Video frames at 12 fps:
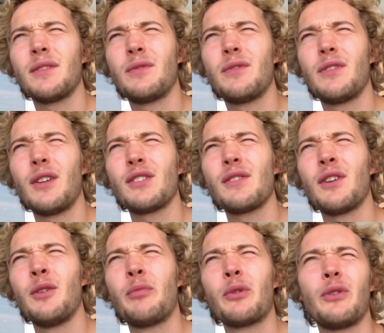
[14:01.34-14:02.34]
philosopher
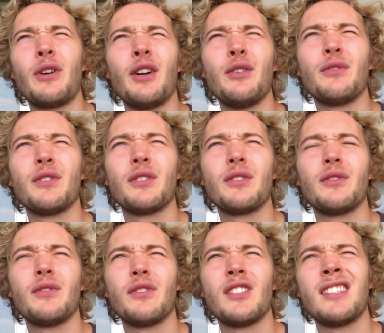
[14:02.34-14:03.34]
who brought over
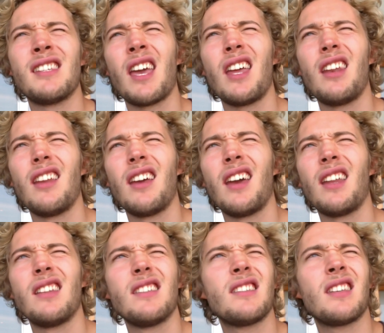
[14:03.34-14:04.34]
Zen and